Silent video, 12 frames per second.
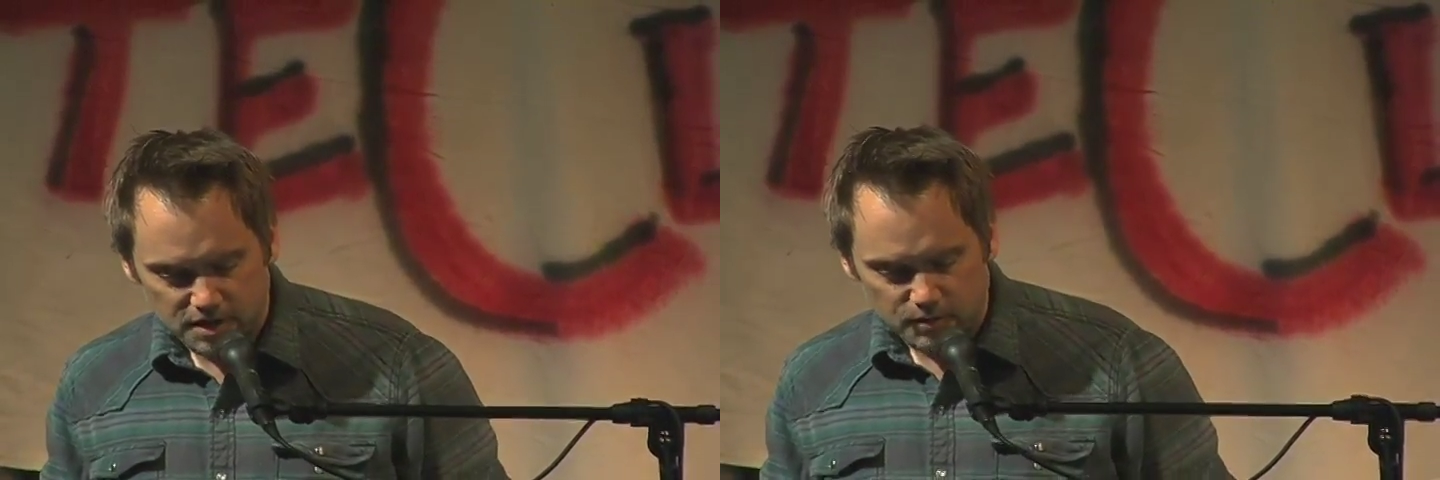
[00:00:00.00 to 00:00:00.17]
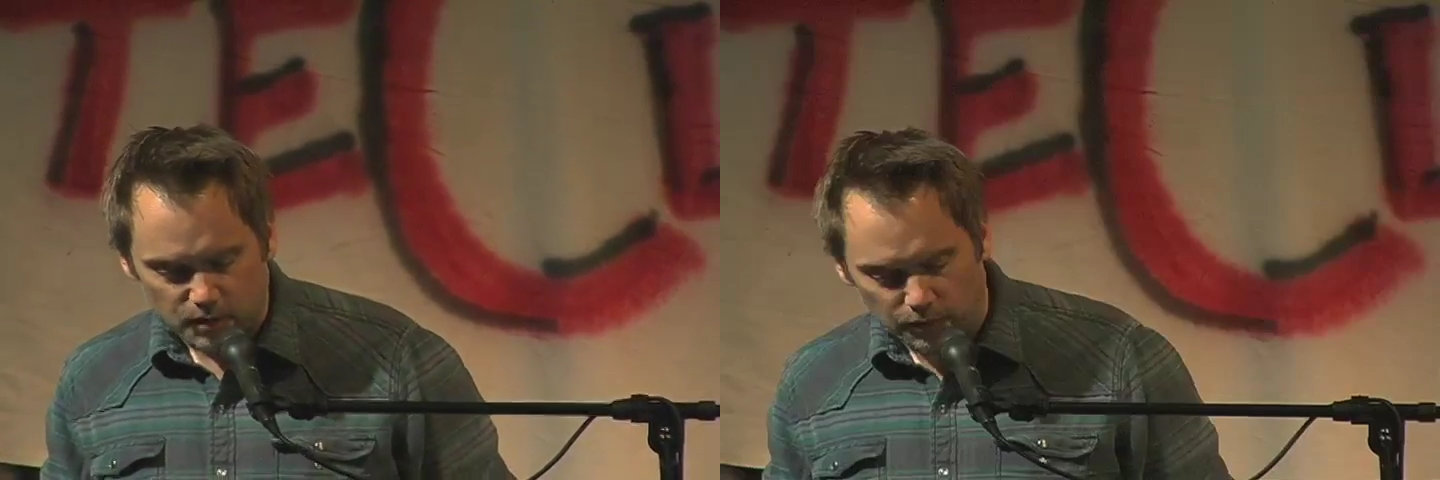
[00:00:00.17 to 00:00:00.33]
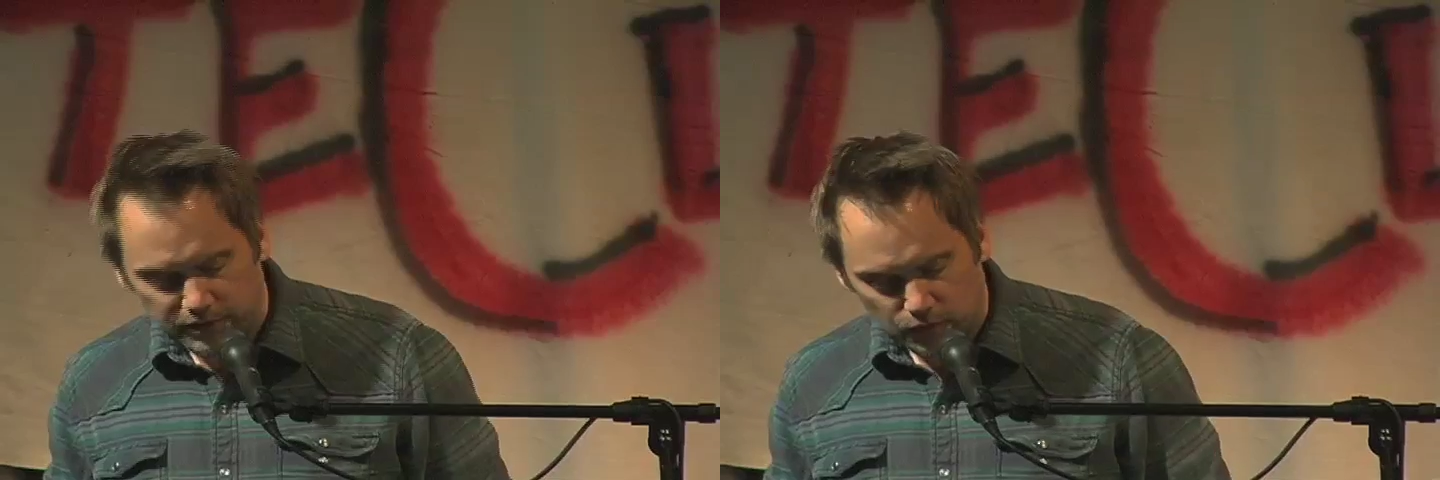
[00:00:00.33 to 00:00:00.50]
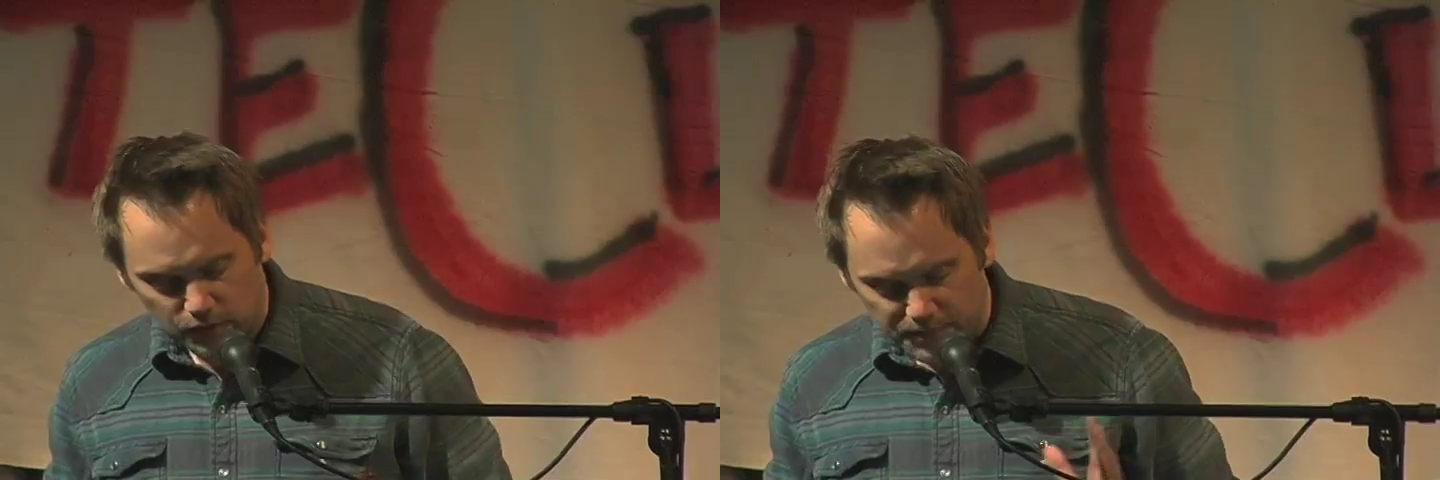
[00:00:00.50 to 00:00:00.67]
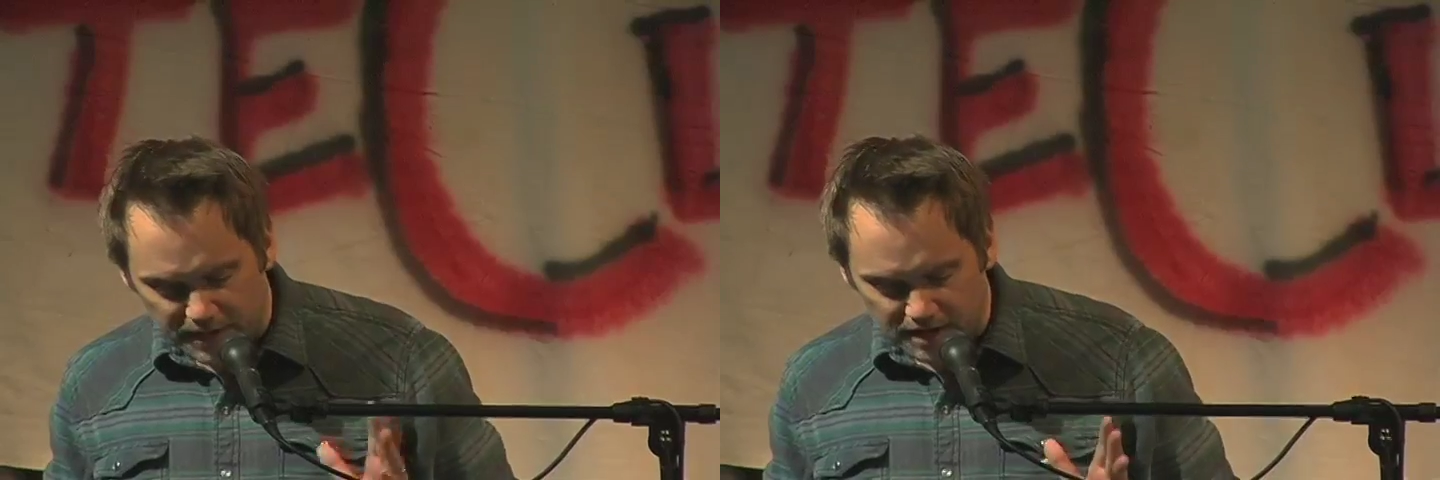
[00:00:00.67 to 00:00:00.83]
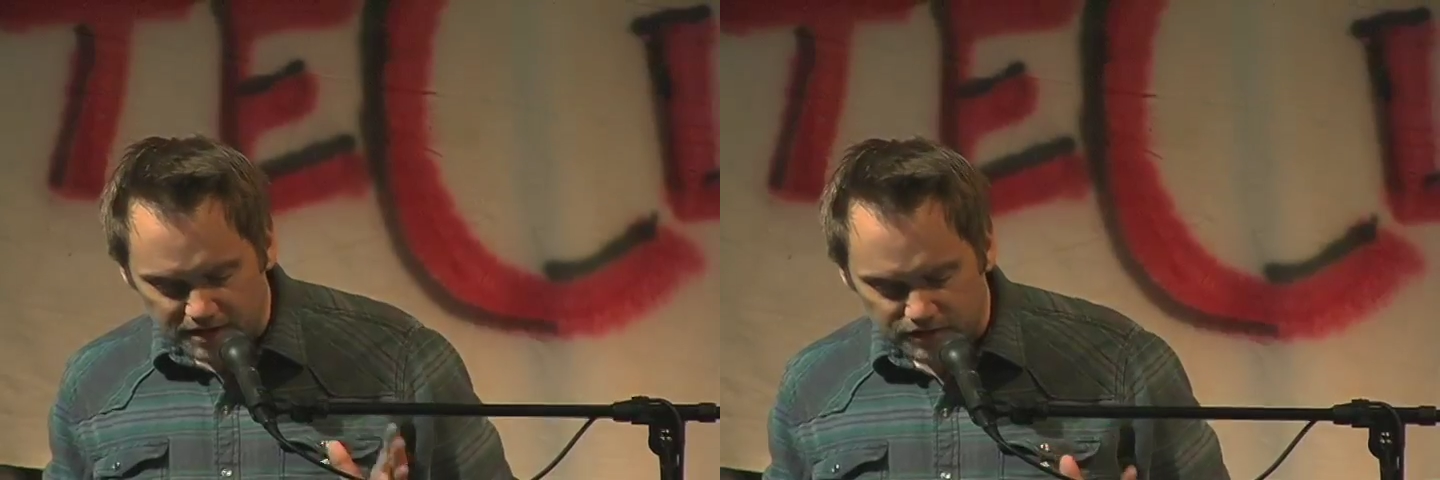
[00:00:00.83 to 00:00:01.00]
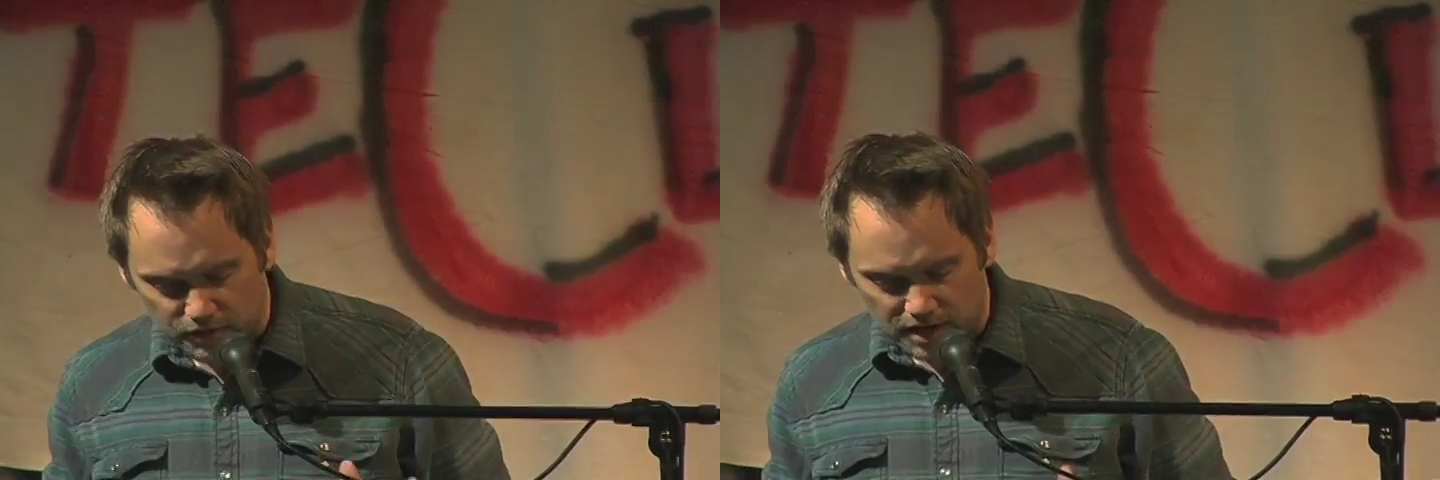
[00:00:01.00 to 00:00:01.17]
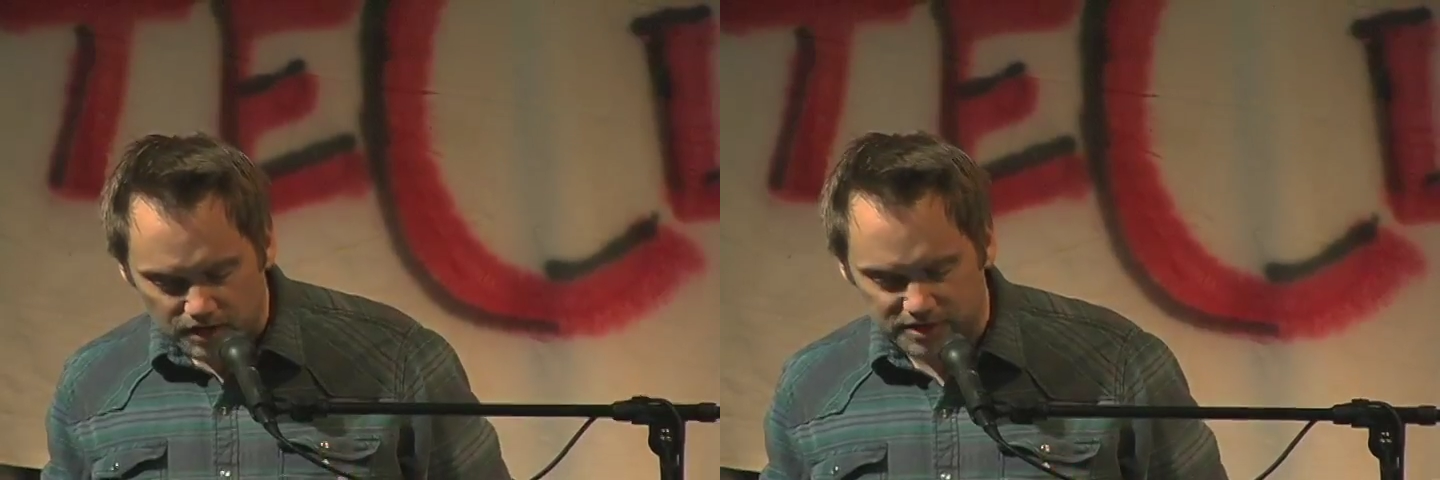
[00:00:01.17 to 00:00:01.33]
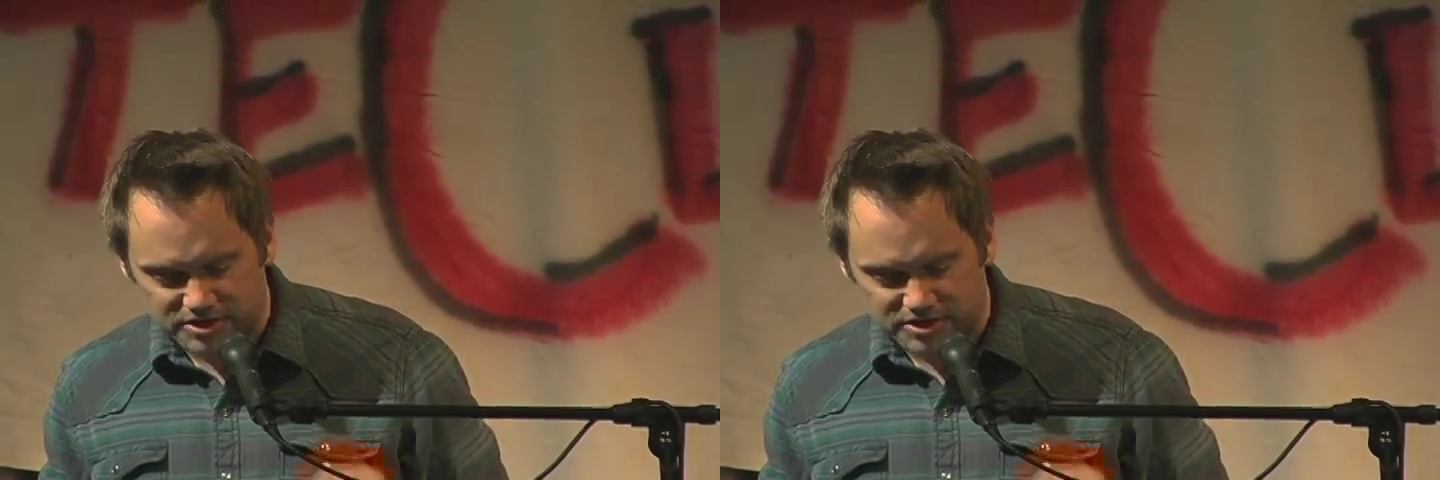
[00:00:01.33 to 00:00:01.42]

But when you rip it out of the ground,